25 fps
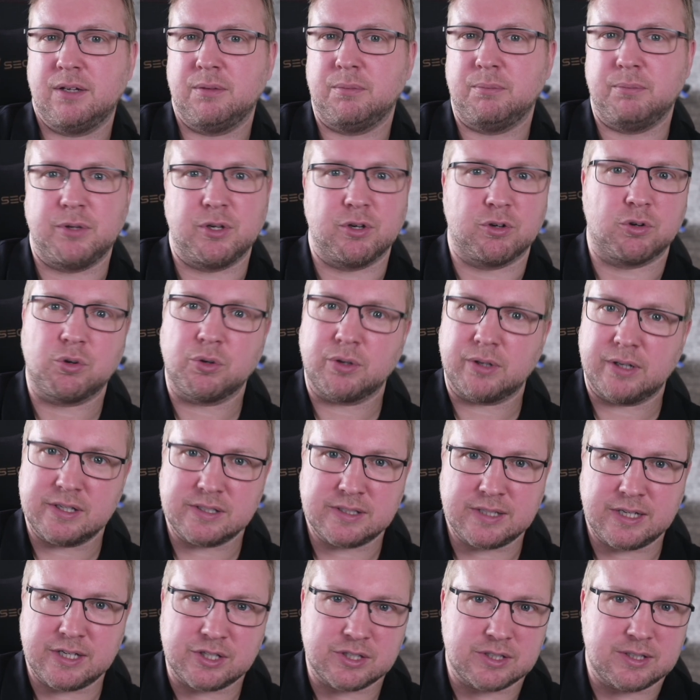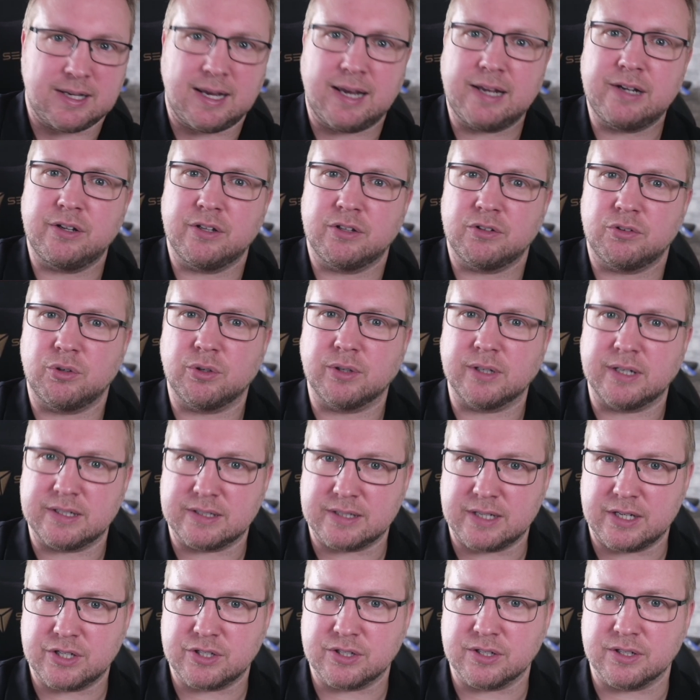your organization and other
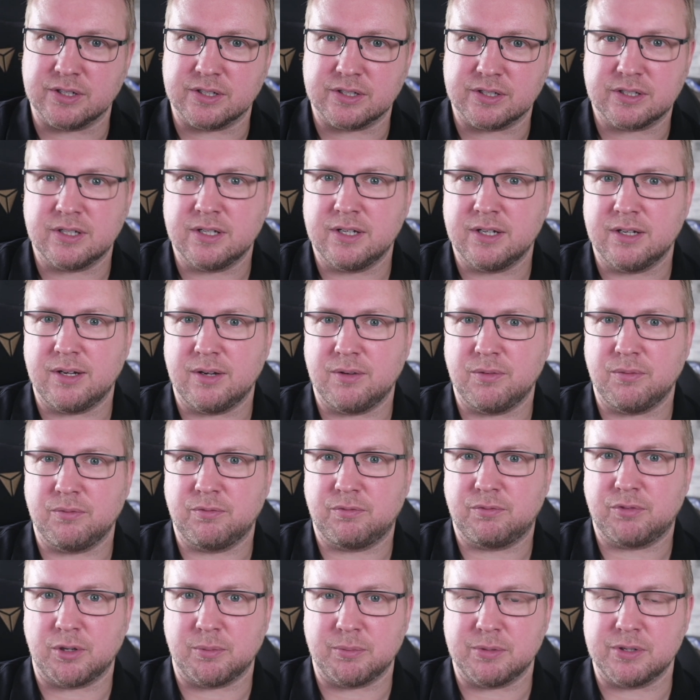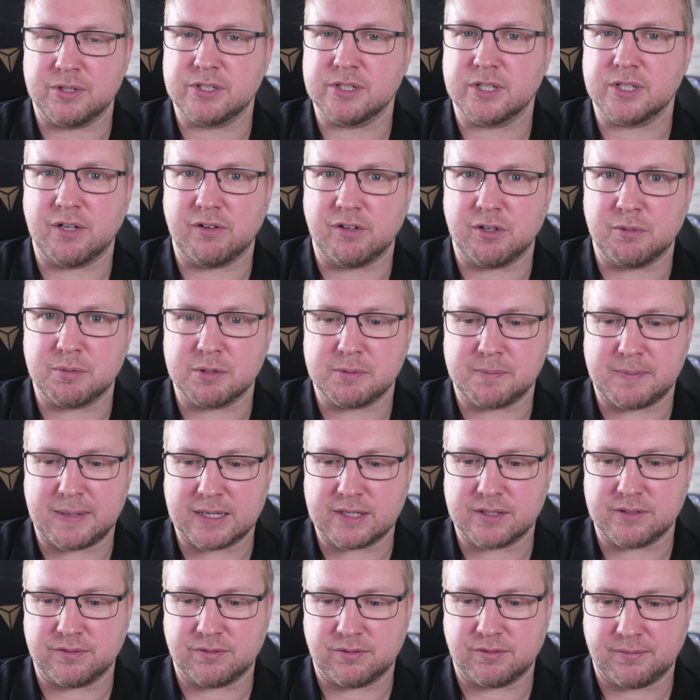organizations from a security
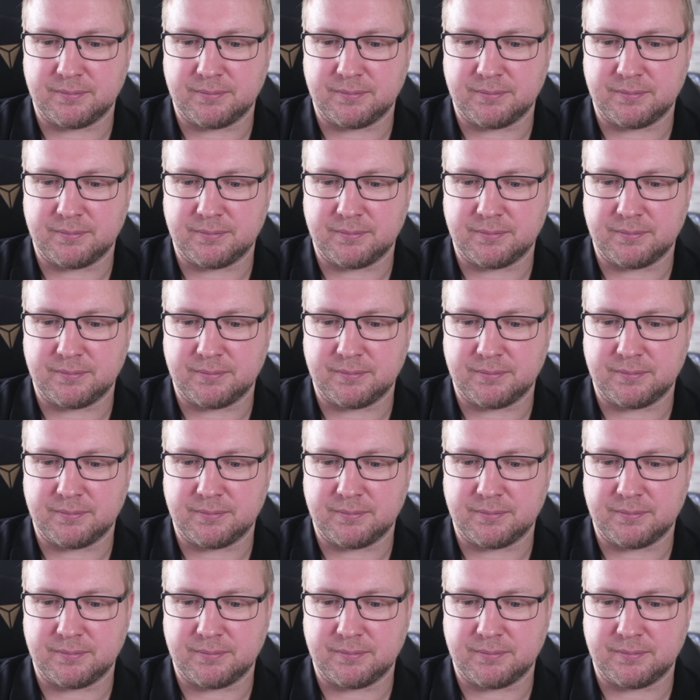perspective.